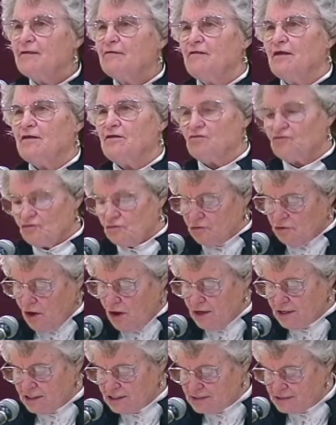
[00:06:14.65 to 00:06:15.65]
that has
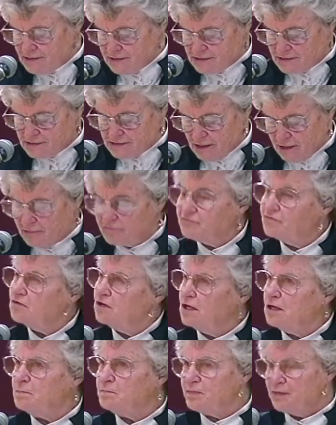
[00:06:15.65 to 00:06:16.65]
lodged itself
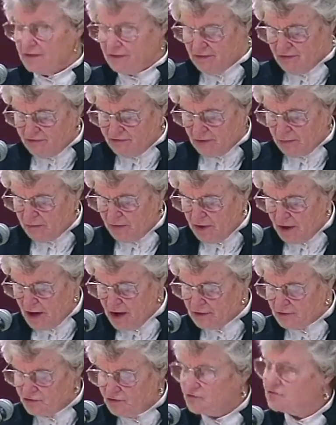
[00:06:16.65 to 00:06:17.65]
deep in the
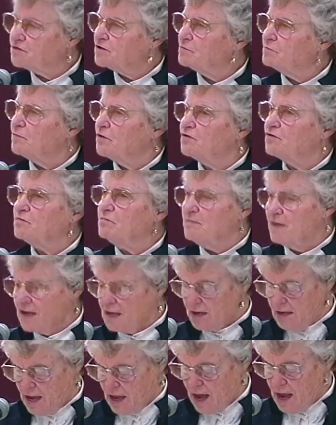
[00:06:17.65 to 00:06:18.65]
subconscious of both
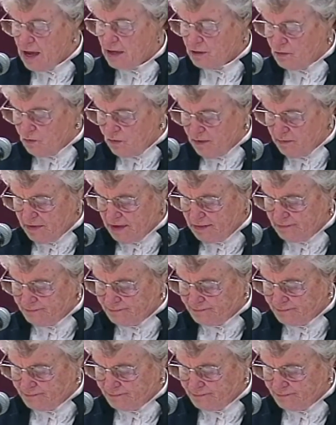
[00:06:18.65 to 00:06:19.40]
men and women,